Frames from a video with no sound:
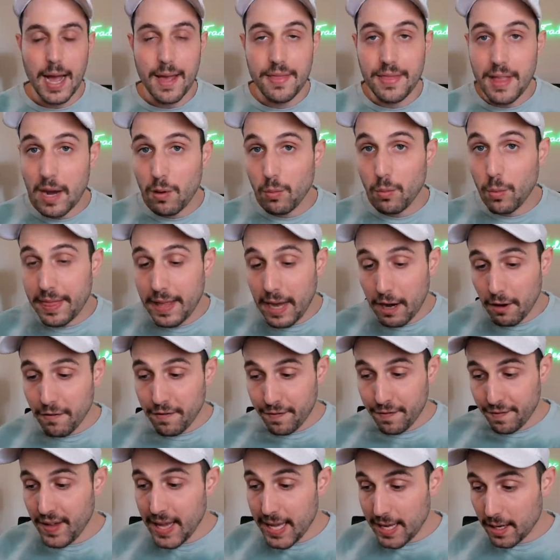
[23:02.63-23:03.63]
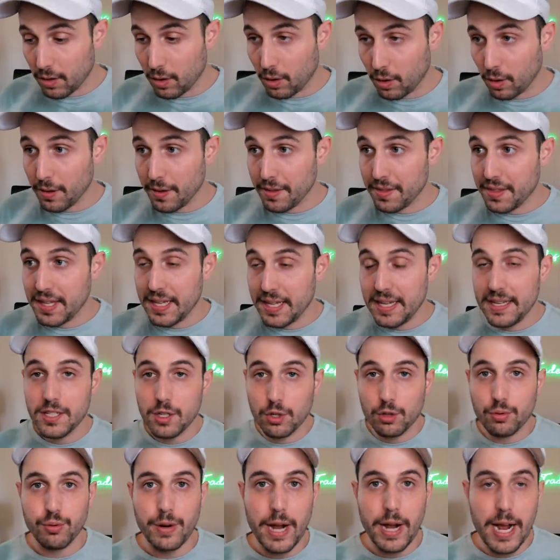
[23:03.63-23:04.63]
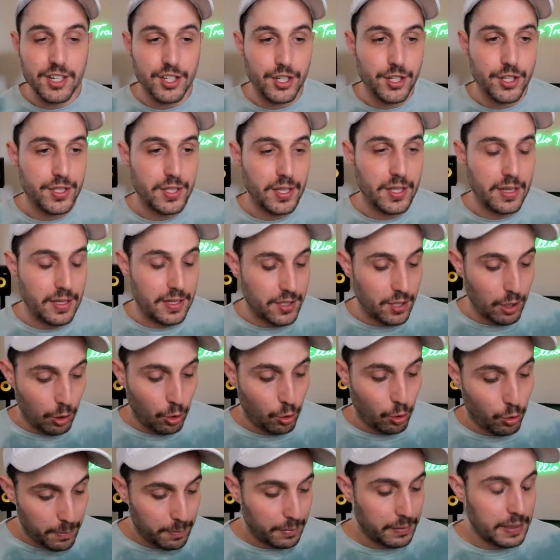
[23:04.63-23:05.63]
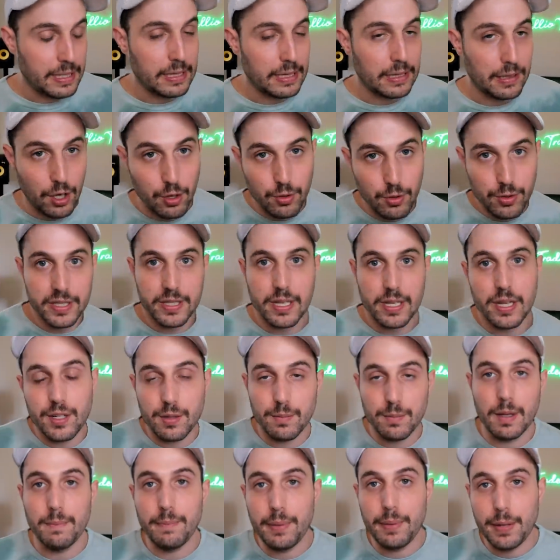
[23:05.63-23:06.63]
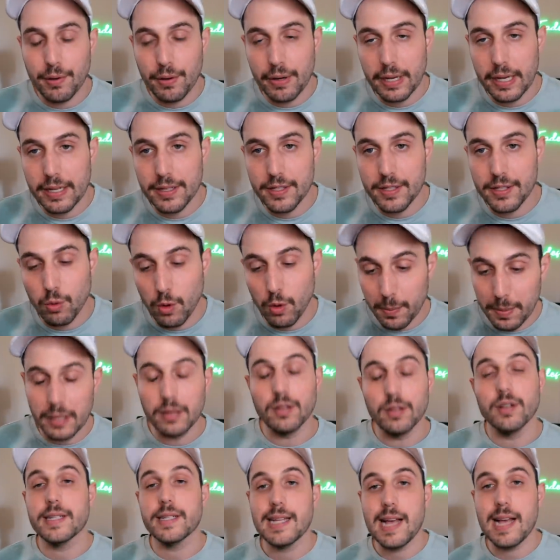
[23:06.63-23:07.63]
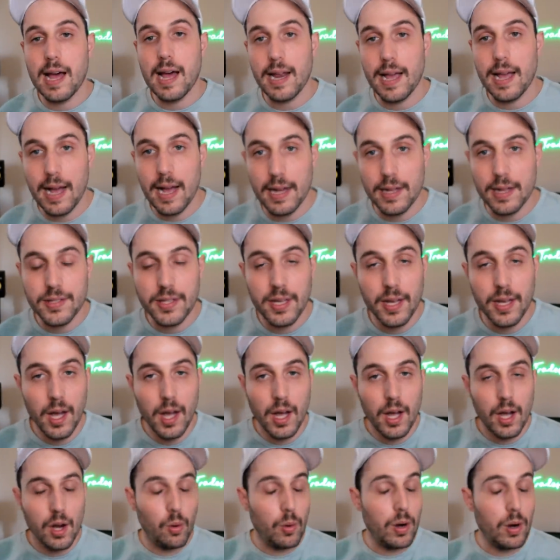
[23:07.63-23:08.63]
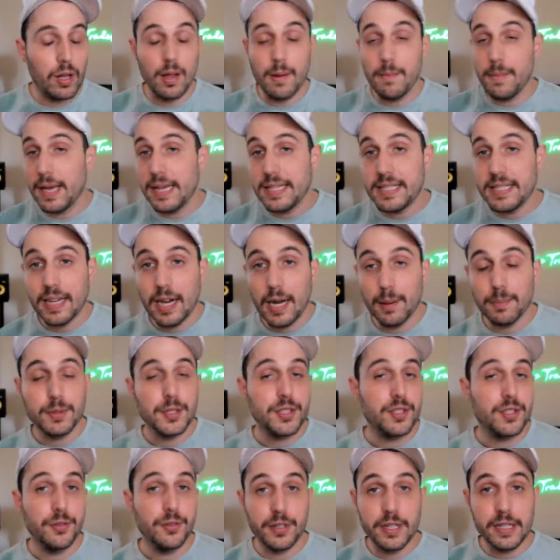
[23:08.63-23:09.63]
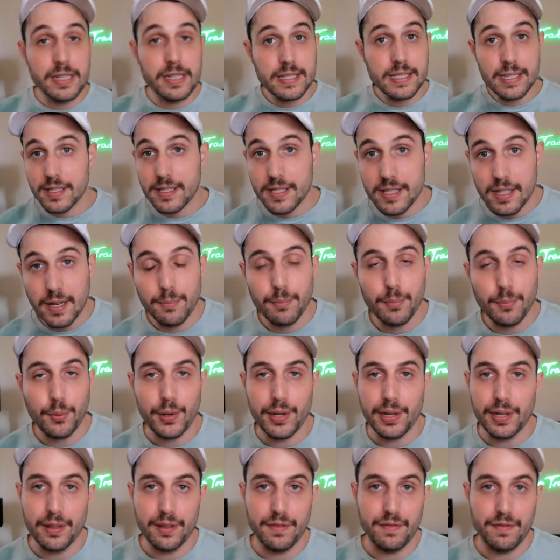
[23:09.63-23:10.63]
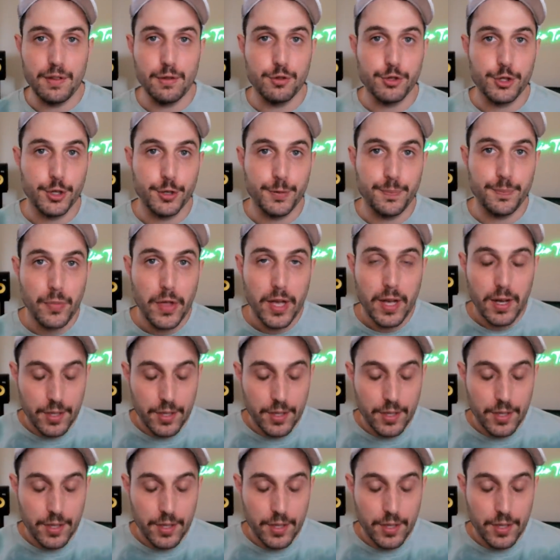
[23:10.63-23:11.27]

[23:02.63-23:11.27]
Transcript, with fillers: And that without fail, these crashes and these horribly low sentiment periods will be looked at as well, amazing opportunities at some point in the future.